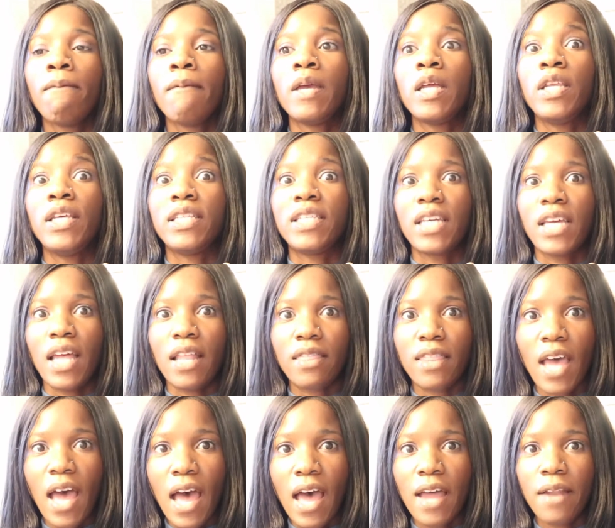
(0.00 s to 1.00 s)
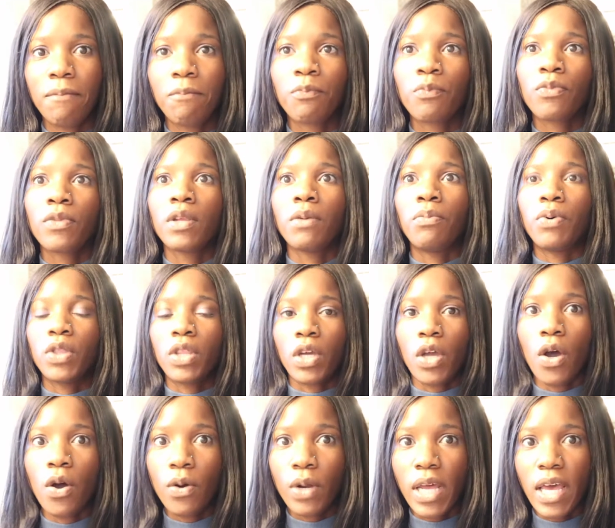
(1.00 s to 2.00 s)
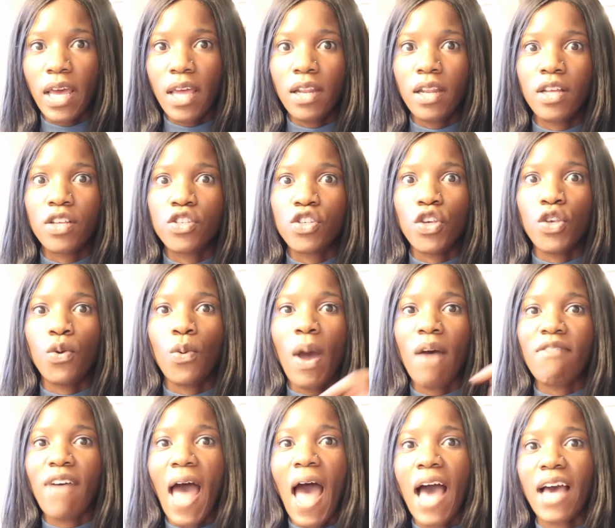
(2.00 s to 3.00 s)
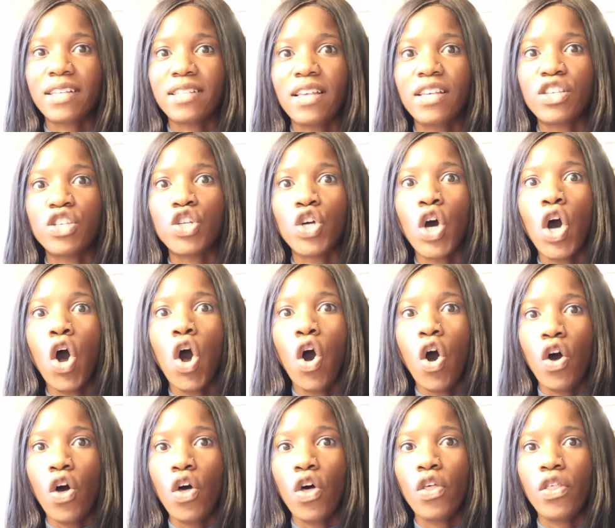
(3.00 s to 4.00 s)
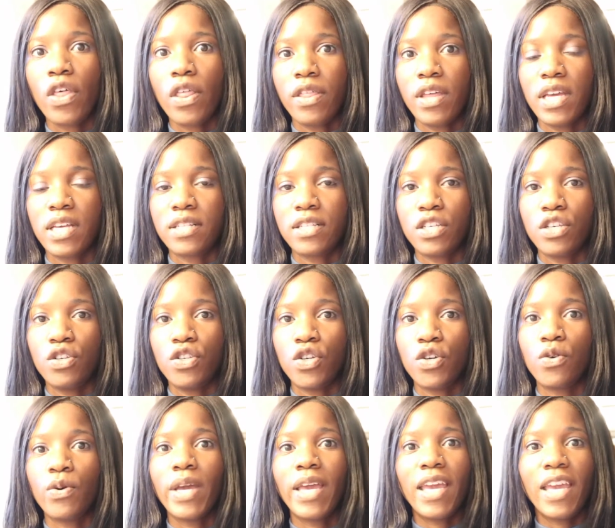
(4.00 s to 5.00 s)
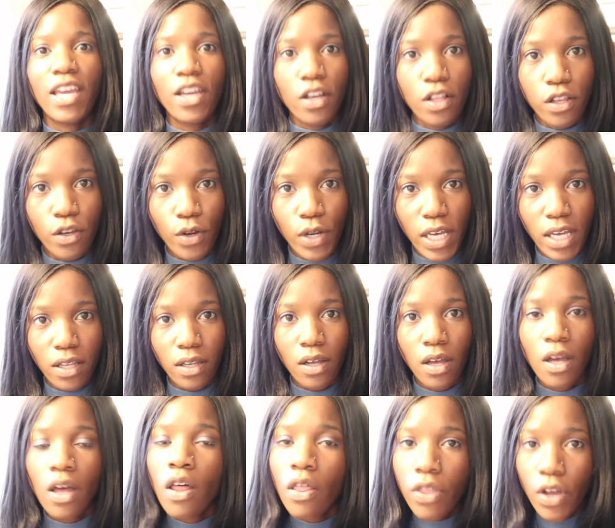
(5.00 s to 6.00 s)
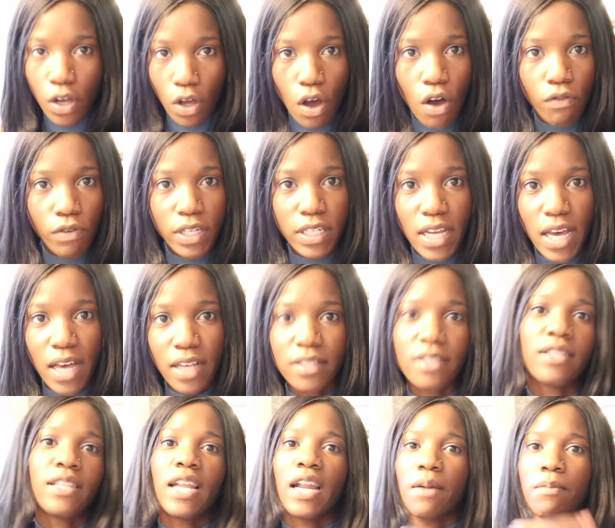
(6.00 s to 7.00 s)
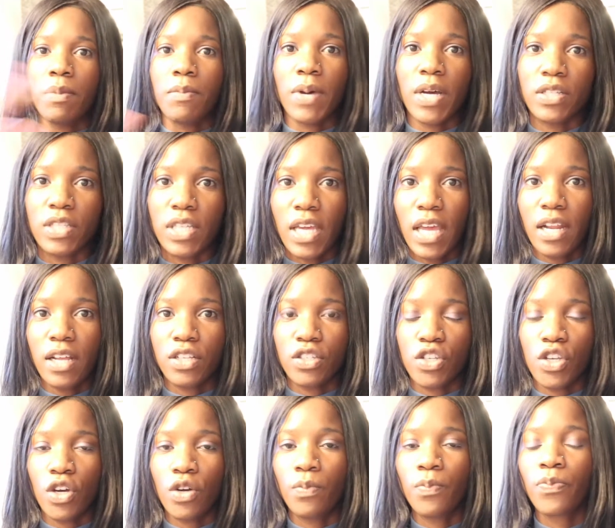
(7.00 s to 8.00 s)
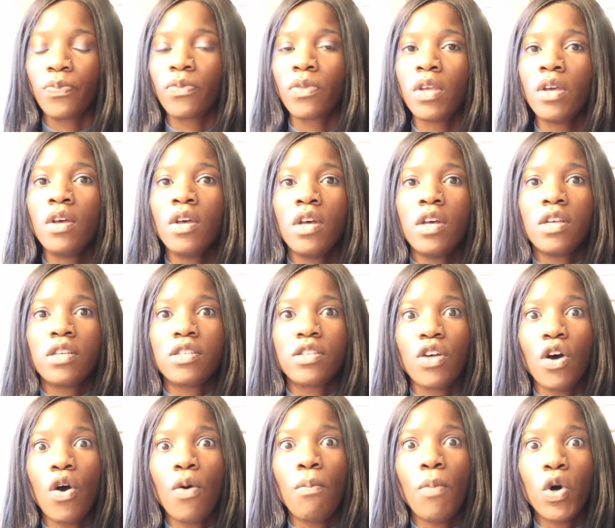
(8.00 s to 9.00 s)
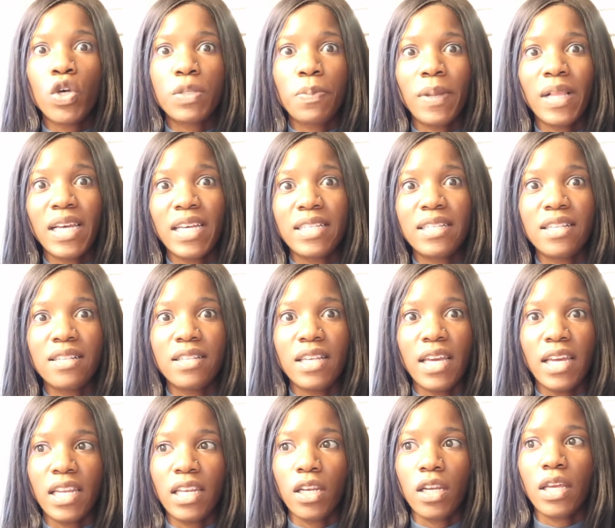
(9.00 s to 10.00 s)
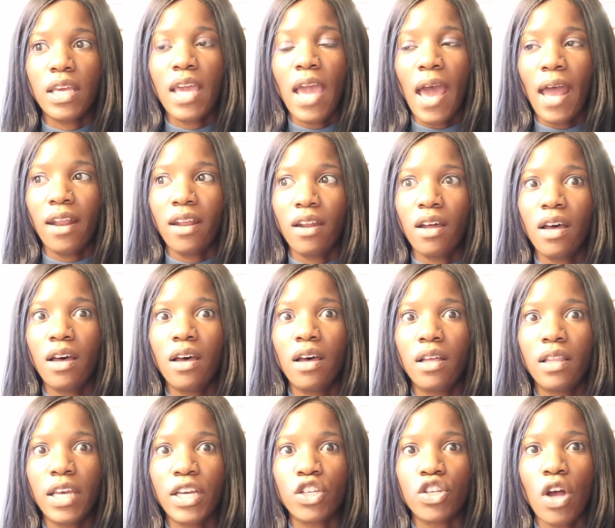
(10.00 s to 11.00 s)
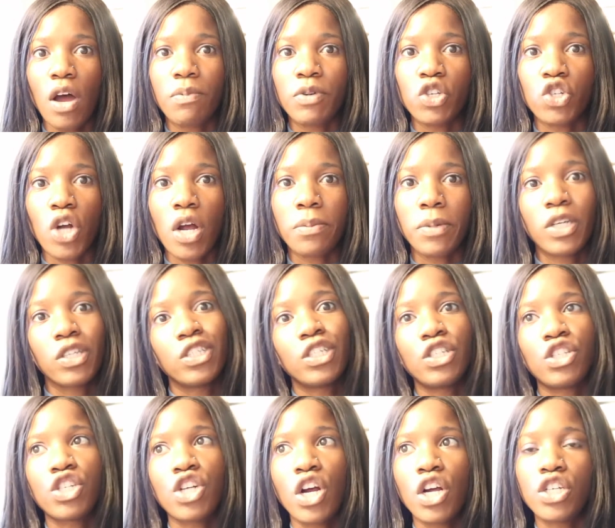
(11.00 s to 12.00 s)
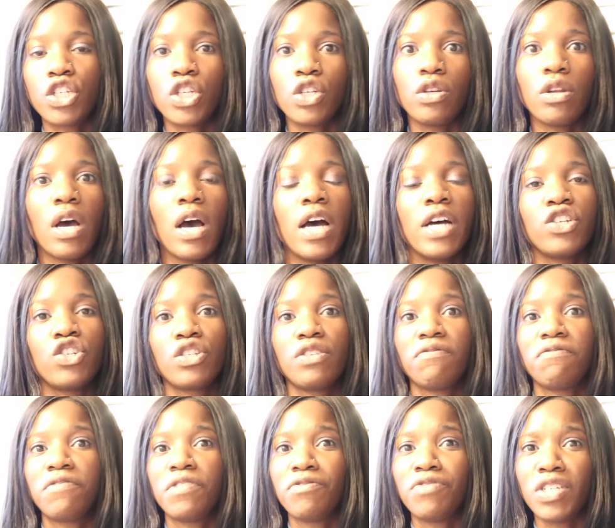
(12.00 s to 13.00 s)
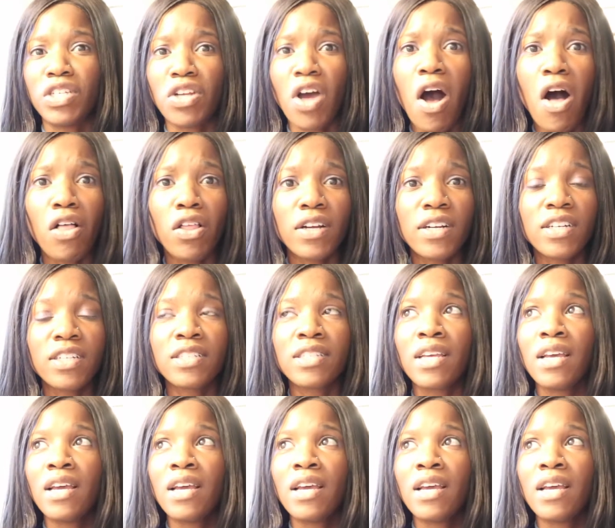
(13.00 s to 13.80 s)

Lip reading: You need to get that, put the code in so you have access to all the things that you do, including the COVID test that I'm about to get into. So most places in Canada, like Shoppers Drug Mart is charging $150, and